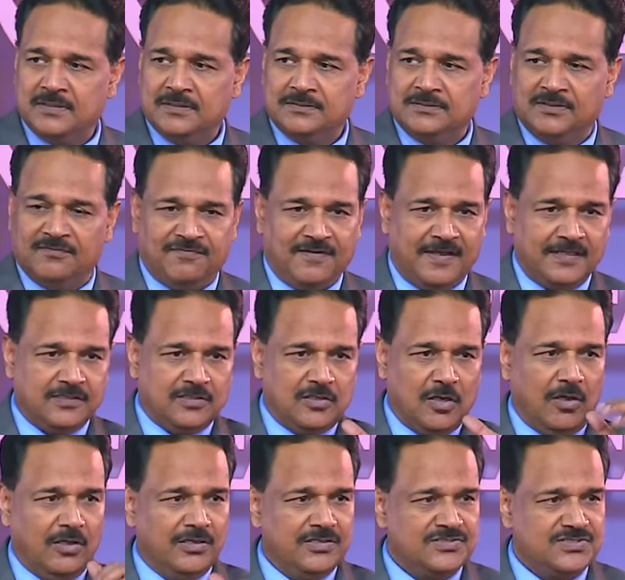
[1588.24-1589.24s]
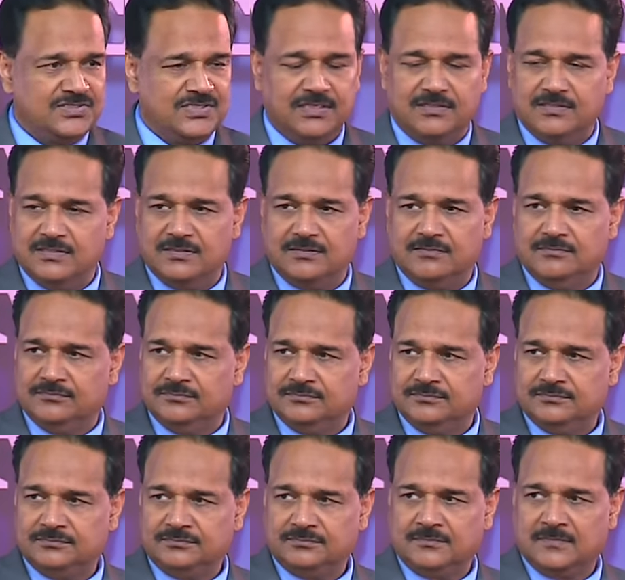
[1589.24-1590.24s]
The Father God is seated.
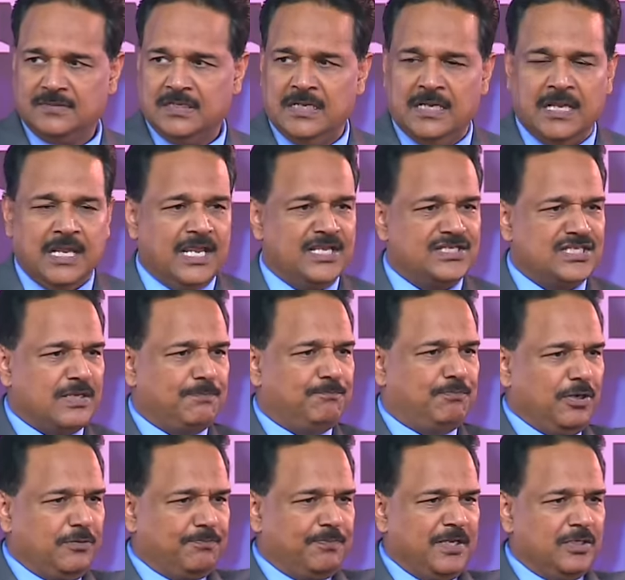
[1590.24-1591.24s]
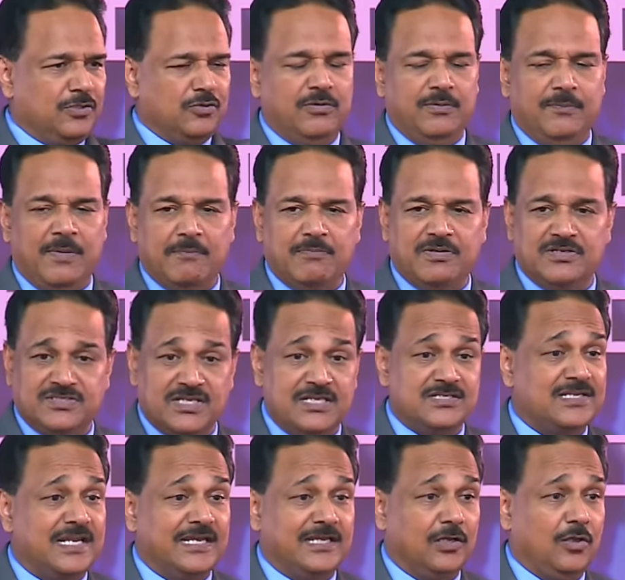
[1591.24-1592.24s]
He said, put me to remembrance. It's
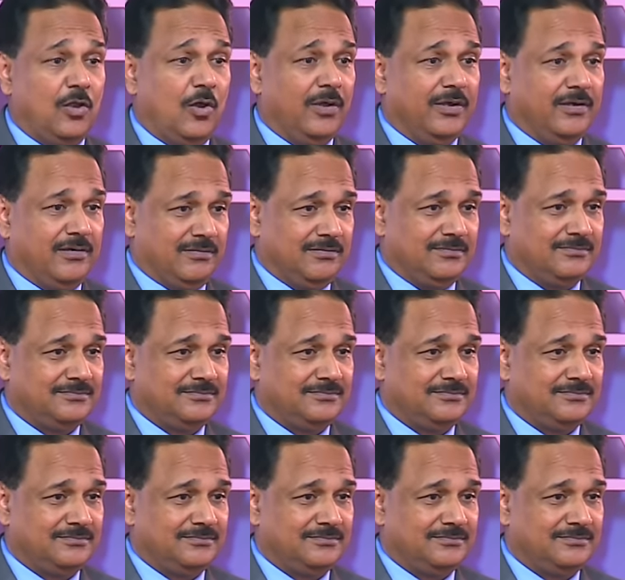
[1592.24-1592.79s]
like a lawyer